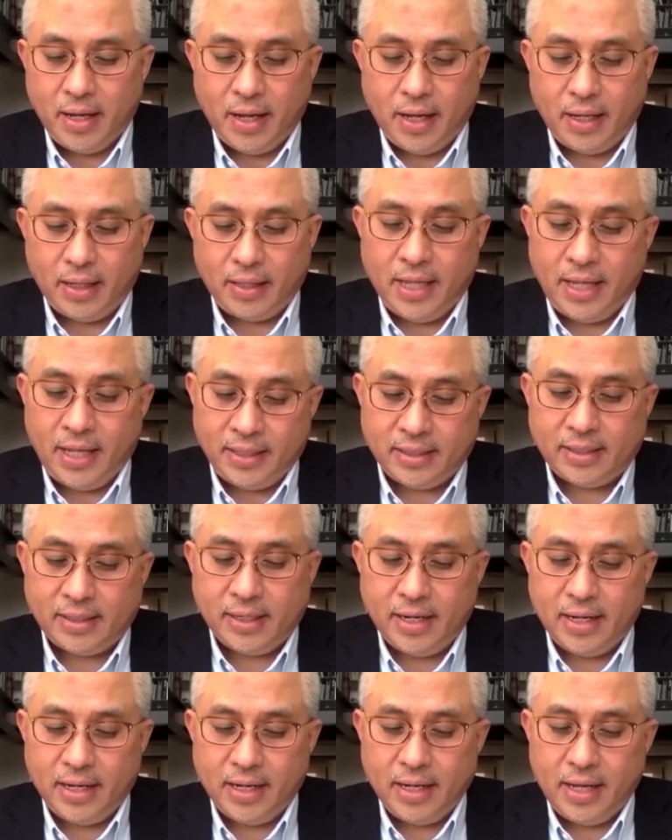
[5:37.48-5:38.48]

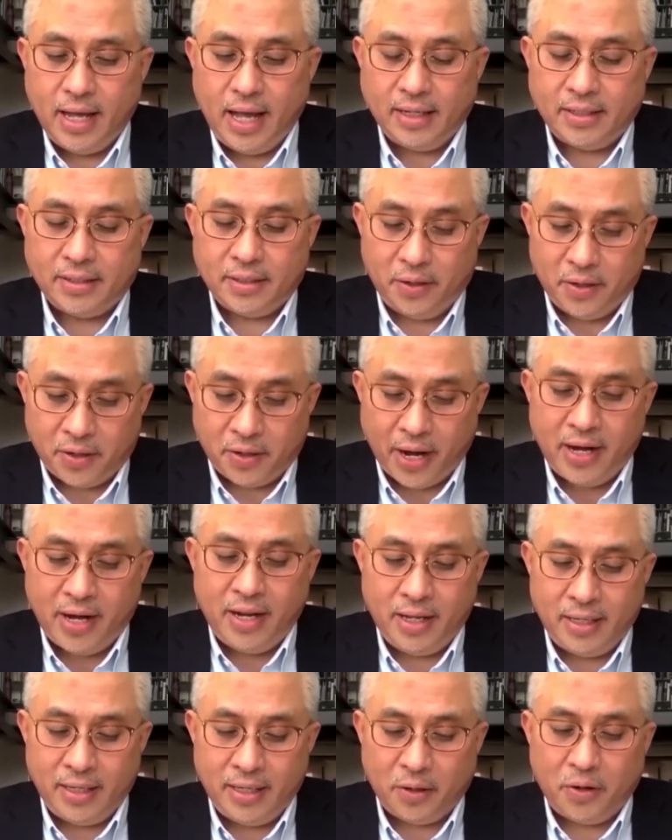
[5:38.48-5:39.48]
This is
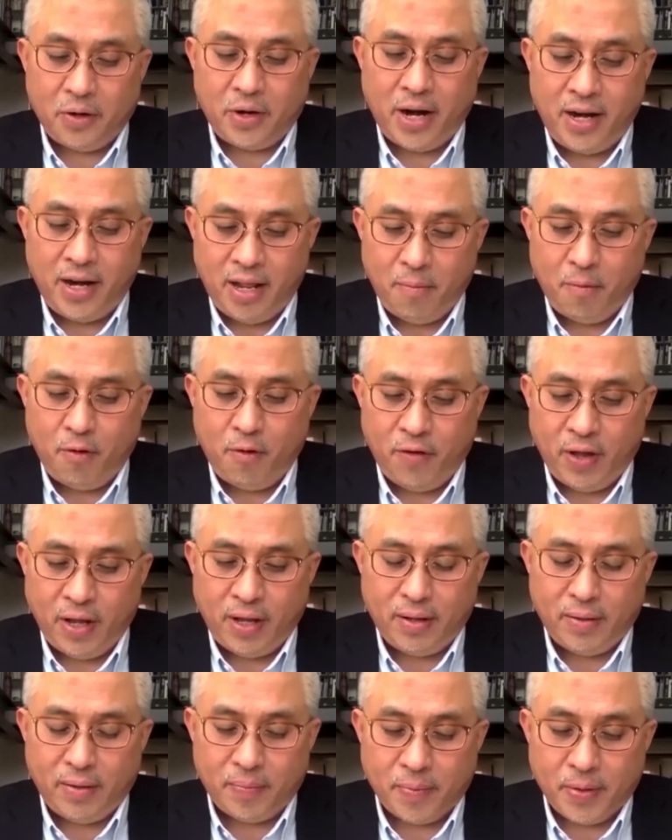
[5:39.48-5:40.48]
already
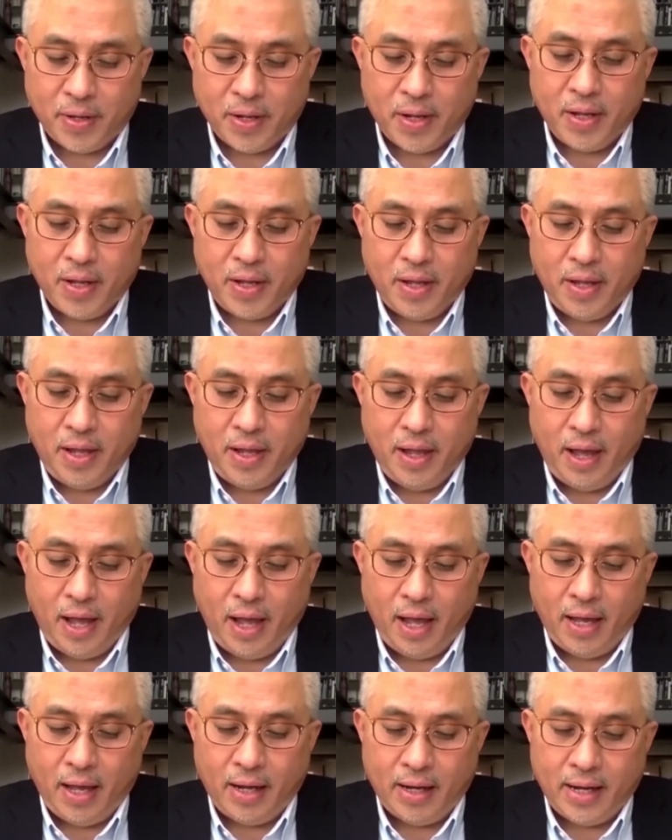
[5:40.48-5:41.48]
moving.
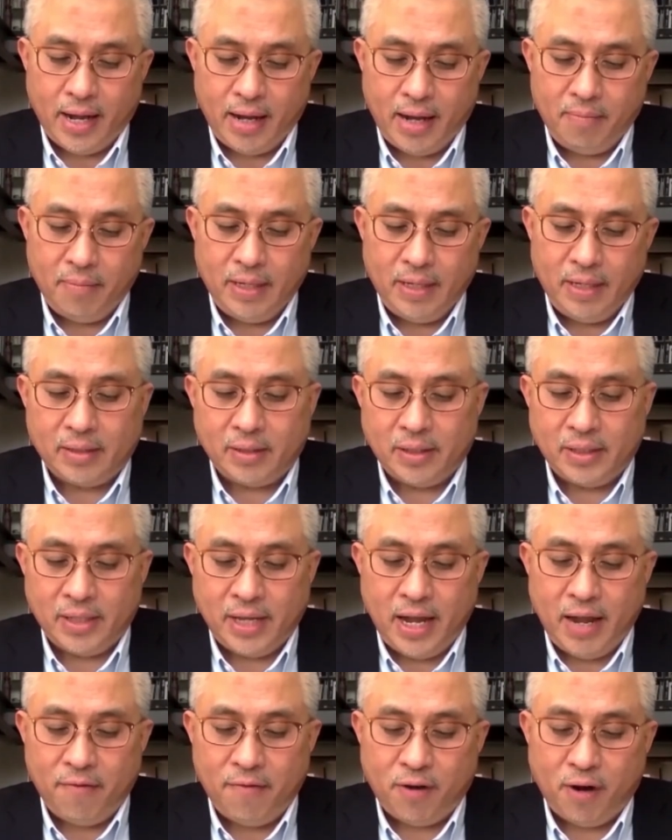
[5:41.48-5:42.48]
That means to
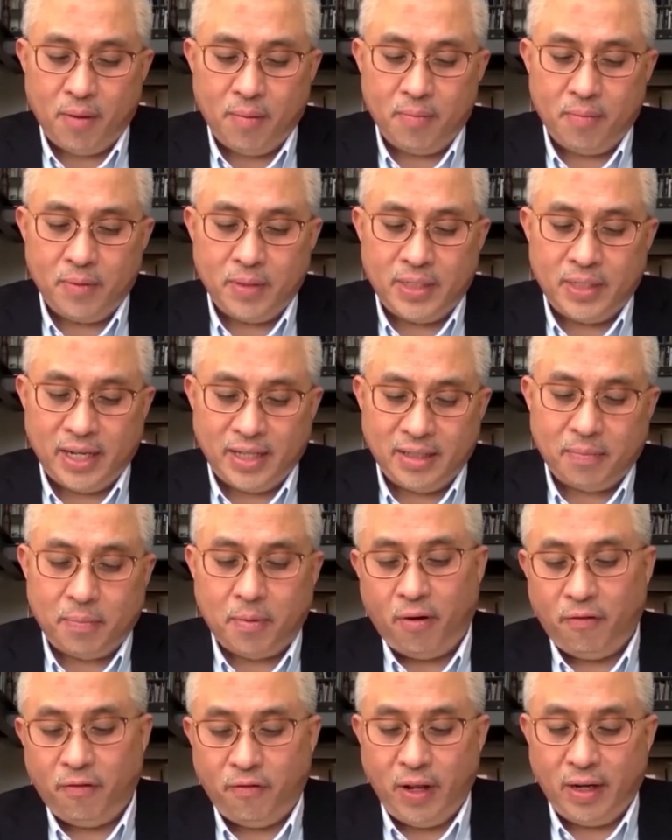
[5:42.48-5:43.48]
say from just
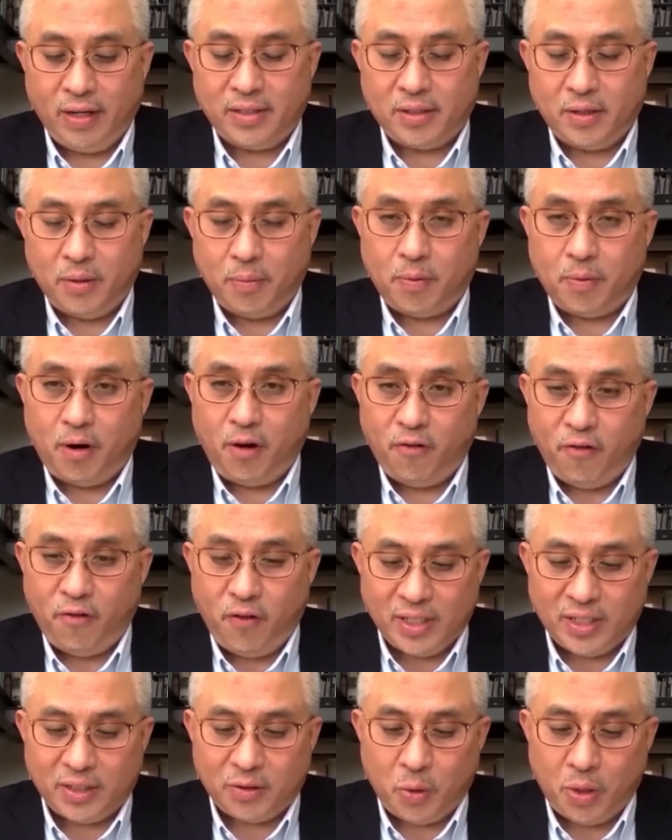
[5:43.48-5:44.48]
profits to
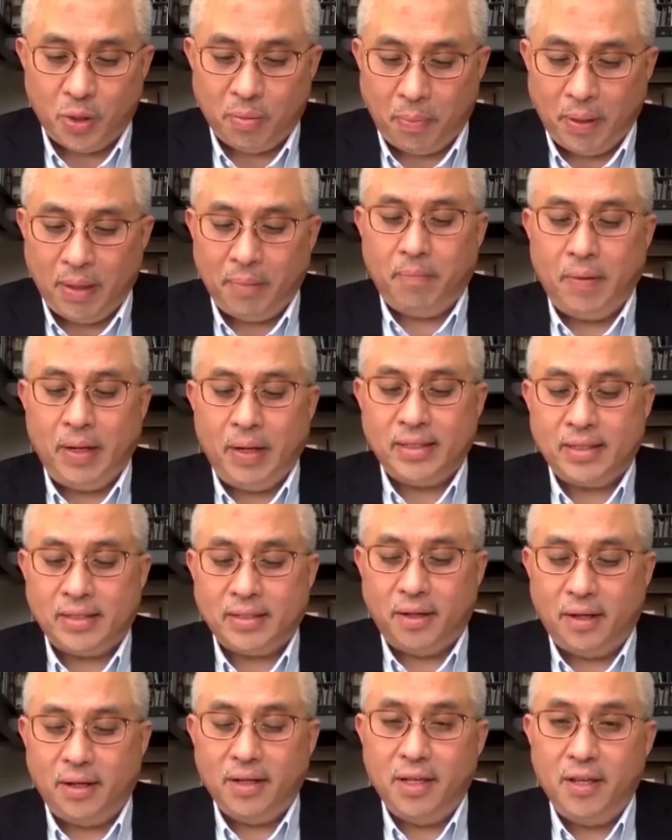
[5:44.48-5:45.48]
profits with purpose,
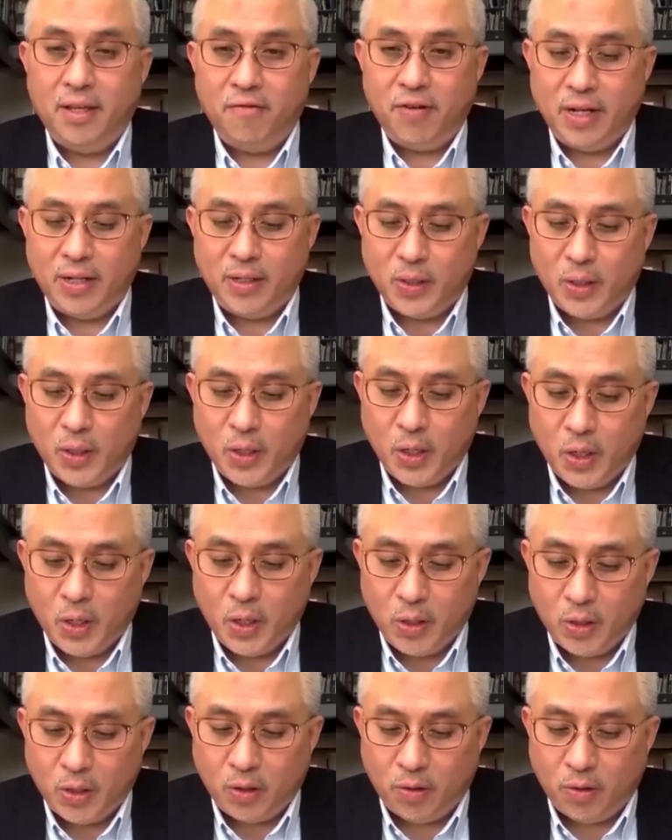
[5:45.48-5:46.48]
or even
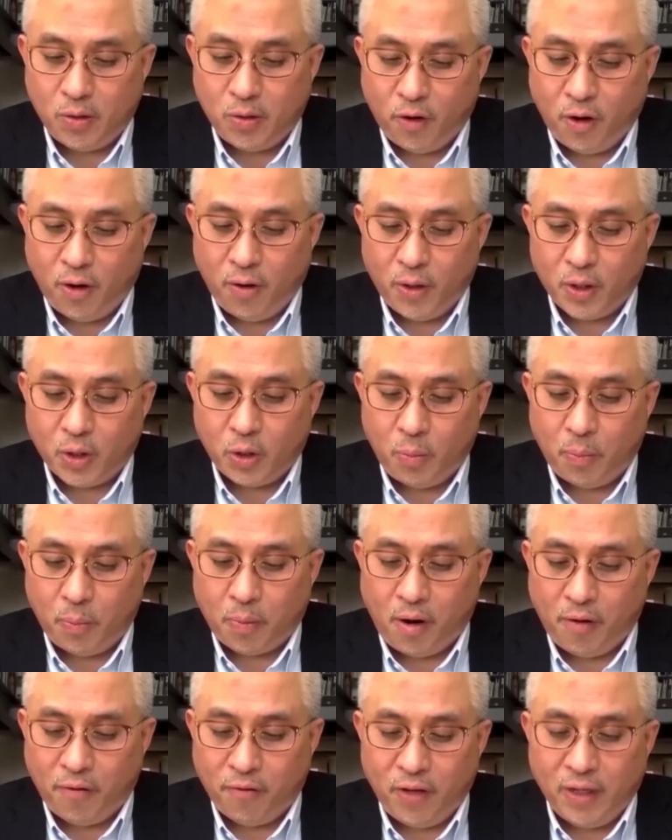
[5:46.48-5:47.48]
to
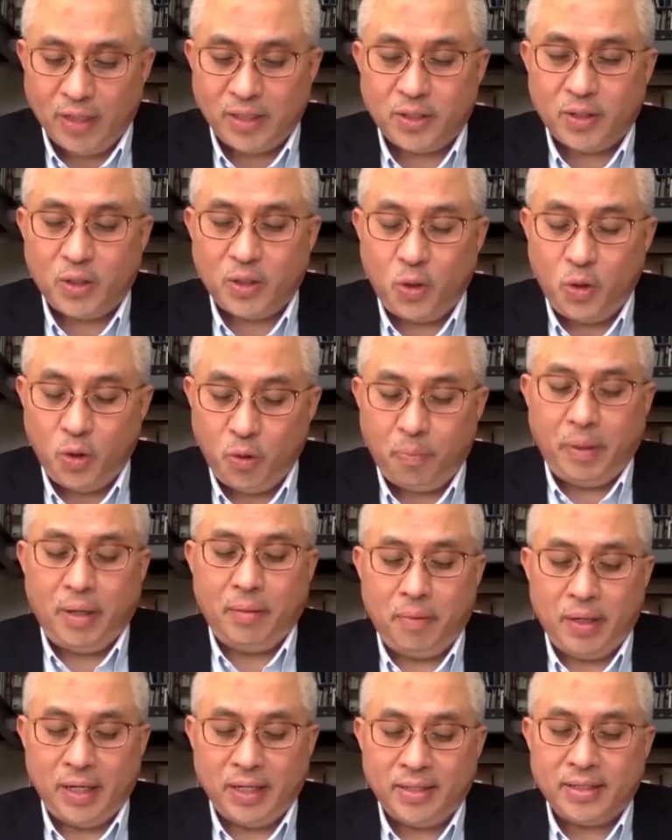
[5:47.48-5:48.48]
profits through
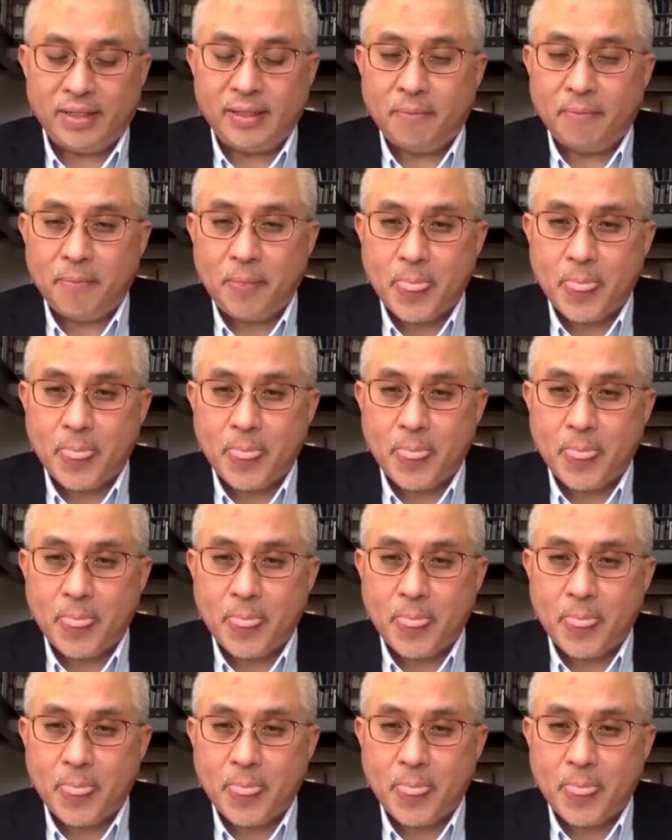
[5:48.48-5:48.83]
purpose.